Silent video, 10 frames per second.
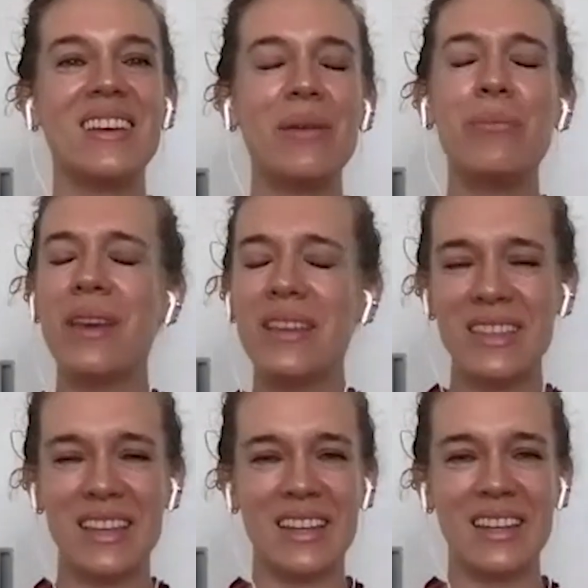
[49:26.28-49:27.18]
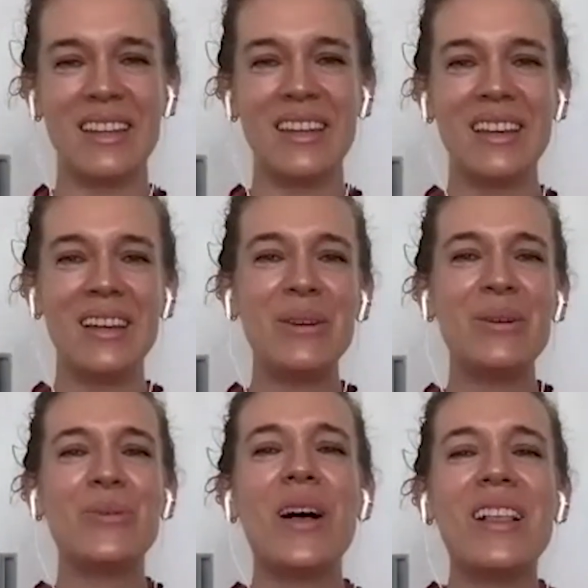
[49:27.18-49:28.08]
Amazing.
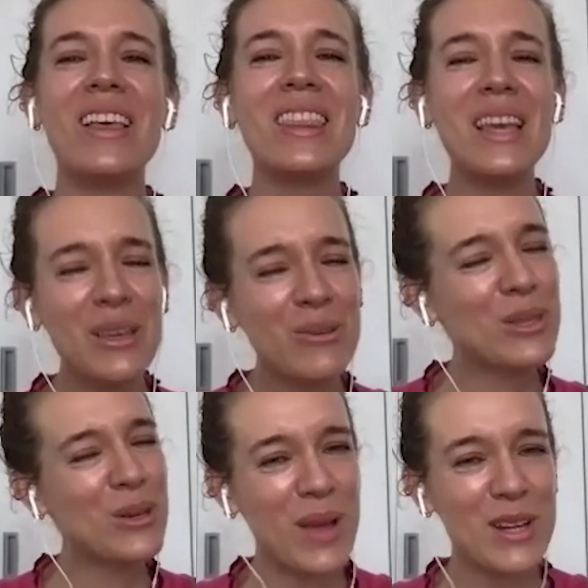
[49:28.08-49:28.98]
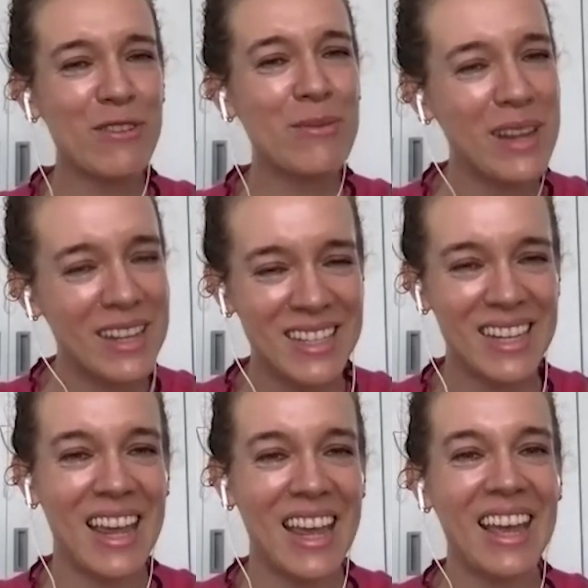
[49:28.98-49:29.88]
Well, thank you so much for meeting
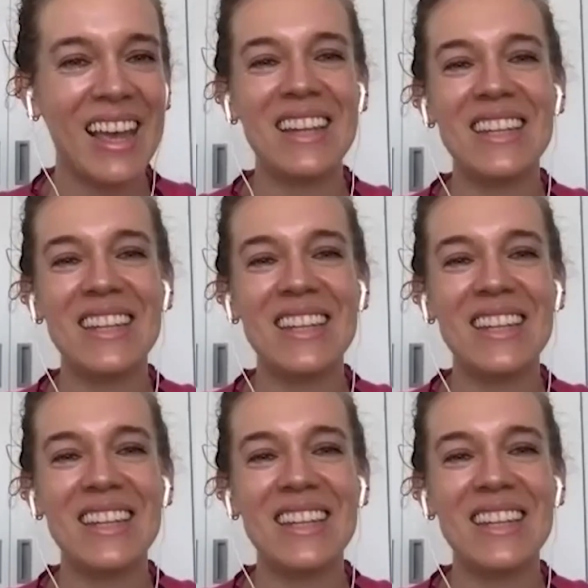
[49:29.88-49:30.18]
today and